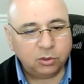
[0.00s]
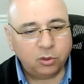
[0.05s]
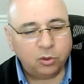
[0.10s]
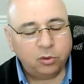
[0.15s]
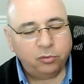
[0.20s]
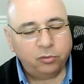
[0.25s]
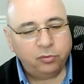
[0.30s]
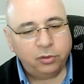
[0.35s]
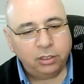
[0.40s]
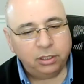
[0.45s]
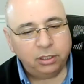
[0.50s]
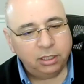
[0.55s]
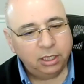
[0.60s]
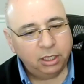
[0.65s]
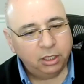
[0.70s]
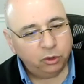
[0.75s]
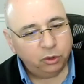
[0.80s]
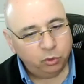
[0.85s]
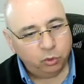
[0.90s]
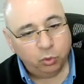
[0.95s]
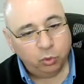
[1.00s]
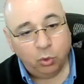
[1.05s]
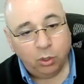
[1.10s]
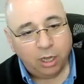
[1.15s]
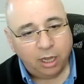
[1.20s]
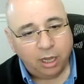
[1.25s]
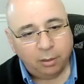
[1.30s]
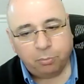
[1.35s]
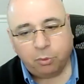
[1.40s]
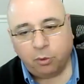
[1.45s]
of the
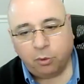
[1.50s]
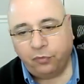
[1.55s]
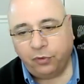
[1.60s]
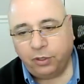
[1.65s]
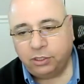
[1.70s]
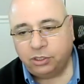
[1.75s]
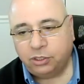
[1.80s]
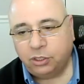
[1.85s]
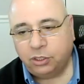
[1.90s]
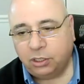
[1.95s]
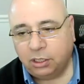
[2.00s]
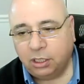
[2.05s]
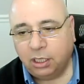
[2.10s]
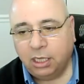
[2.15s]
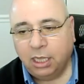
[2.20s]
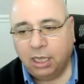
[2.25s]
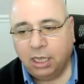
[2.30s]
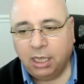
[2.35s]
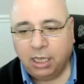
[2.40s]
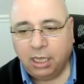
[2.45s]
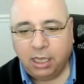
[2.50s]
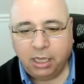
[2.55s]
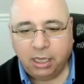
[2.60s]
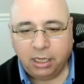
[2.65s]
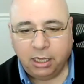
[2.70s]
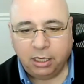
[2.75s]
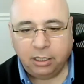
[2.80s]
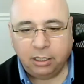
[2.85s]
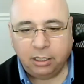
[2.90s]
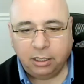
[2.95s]
doula profession
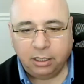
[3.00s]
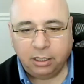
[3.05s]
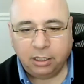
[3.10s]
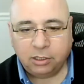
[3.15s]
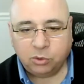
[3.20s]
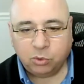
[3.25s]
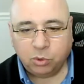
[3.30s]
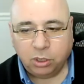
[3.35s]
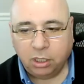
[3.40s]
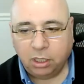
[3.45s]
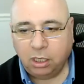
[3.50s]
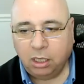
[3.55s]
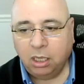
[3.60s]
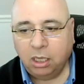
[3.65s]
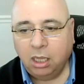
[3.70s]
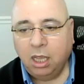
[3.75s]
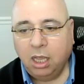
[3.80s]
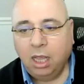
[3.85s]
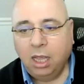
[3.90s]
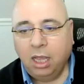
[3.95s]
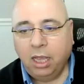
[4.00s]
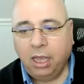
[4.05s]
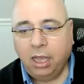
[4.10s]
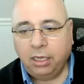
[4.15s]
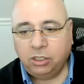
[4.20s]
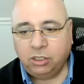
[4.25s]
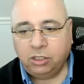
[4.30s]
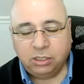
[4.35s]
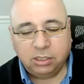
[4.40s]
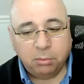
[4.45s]
in Israel.
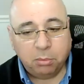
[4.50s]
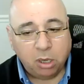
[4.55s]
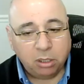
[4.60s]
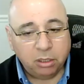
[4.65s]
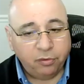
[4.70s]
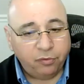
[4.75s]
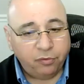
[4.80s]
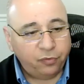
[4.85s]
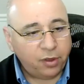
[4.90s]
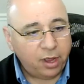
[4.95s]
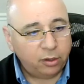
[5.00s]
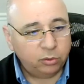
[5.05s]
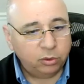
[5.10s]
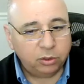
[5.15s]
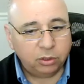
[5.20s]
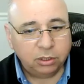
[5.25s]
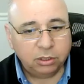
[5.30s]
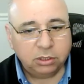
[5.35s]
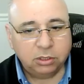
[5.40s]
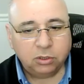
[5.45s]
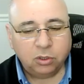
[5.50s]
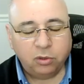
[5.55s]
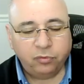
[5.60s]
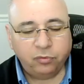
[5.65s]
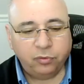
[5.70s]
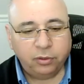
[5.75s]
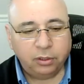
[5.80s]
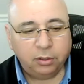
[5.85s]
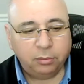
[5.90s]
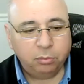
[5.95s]
And she's among the founders of
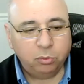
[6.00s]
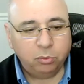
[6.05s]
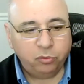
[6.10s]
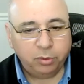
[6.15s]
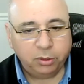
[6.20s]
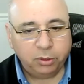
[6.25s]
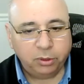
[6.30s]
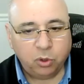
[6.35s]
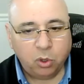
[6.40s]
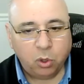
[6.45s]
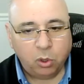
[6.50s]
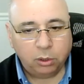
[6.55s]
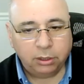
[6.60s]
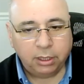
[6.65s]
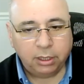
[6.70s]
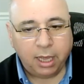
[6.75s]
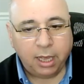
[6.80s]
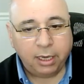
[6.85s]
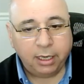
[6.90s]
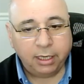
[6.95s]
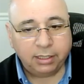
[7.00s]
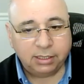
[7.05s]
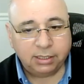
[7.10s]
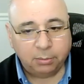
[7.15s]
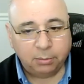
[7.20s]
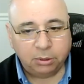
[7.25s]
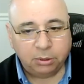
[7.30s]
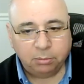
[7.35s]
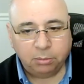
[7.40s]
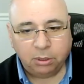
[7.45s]
a movement called
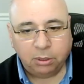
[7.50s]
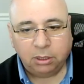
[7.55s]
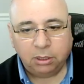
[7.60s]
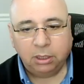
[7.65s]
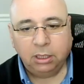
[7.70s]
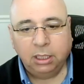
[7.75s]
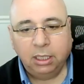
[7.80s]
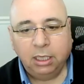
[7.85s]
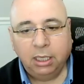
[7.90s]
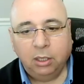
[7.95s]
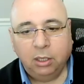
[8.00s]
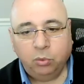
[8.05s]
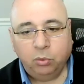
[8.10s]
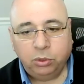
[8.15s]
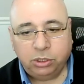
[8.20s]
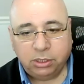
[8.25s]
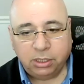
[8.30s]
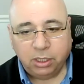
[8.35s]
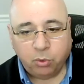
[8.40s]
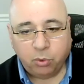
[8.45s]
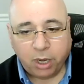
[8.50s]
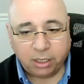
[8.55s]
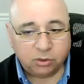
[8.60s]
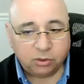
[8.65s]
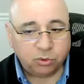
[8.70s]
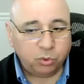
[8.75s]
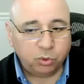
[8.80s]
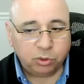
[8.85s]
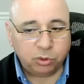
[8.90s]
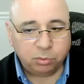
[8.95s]
UnXeptable, which is a
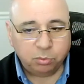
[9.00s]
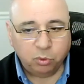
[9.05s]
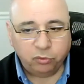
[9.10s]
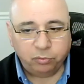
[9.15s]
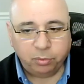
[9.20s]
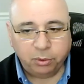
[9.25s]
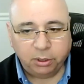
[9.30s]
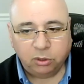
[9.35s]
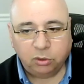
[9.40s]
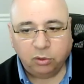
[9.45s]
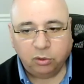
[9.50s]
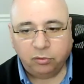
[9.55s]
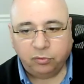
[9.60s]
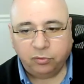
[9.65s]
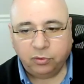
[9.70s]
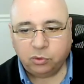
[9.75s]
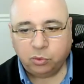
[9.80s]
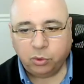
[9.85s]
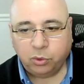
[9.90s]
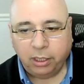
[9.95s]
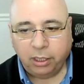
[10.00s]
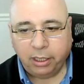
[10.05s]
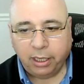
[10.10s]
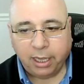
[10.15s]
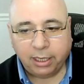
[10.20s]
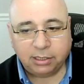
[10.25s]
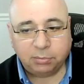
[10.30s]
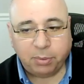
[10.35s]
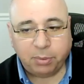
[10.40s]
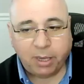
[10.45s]
grassroots movement of Israeli
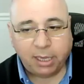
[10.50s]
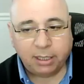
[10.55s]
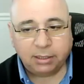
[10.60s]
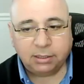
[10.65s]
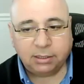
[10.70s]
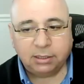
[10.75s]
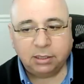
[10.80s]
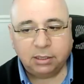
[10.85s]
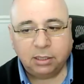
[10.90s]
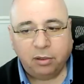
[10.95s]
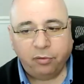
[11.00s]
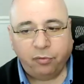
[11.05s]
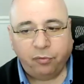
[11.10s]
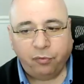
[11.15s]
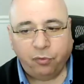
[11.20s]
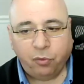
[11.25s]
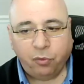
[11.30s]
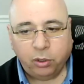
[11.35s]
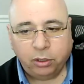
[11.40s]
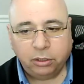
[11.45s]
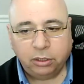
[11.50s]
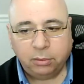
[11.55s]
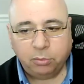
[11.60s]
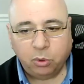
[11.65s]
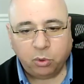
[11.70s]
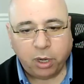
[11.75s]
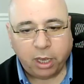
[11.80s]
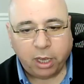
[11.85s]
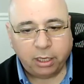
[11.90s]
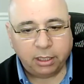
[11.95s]
expats for
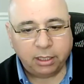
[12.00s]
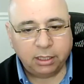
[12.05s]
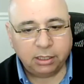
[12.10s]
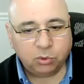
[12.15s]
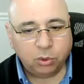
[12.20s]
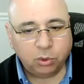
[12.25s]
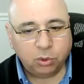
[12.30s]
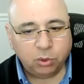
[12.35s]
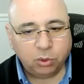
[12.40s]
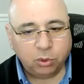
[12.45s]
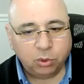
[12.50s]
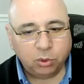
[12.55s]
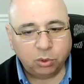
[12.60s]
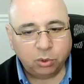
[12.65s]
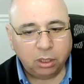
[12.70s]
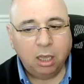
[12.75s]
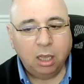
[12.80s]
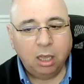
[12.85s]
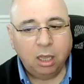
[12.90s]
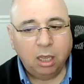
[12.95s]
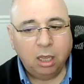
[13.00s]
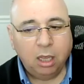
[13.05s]
democratic Israel.